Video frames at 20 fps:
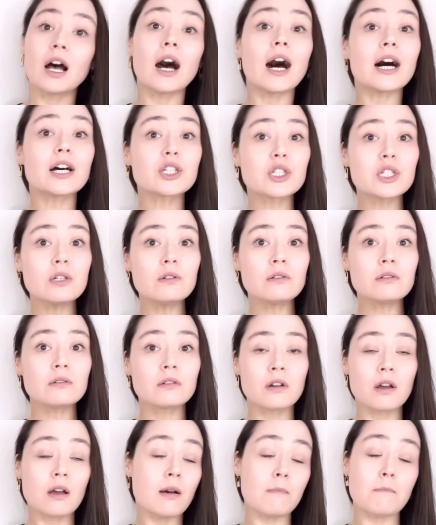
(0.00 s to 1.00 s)
A
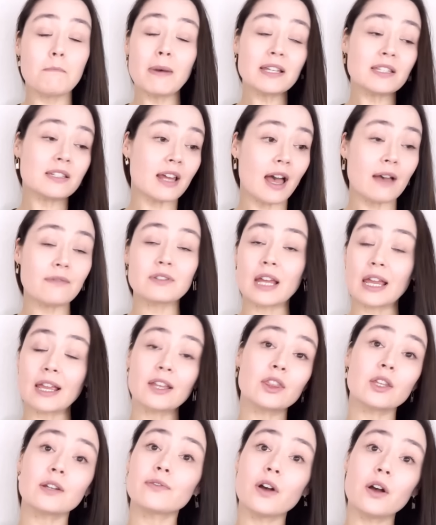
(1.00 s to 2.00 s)
student must have taken
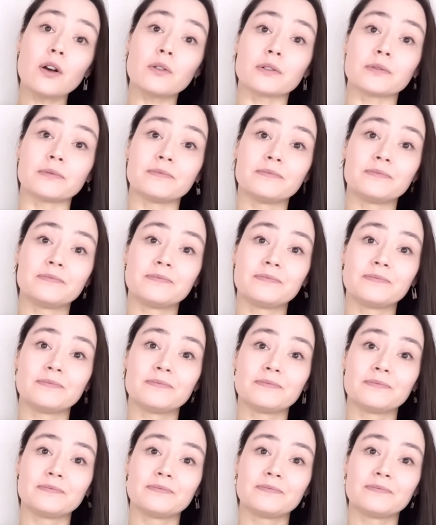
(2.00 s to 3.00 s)
their phone.
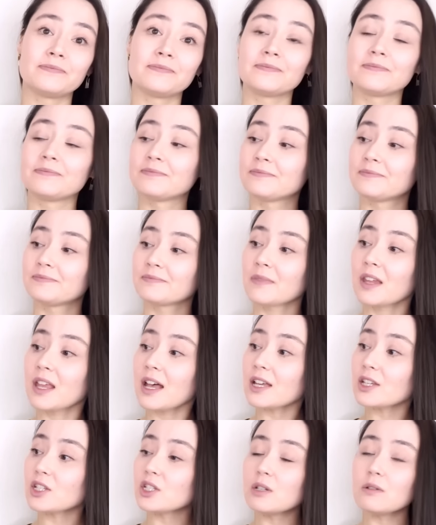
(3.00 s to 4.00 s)

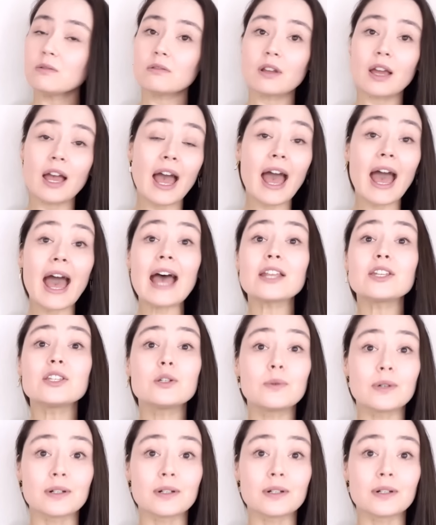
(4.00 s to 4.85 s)
A student had to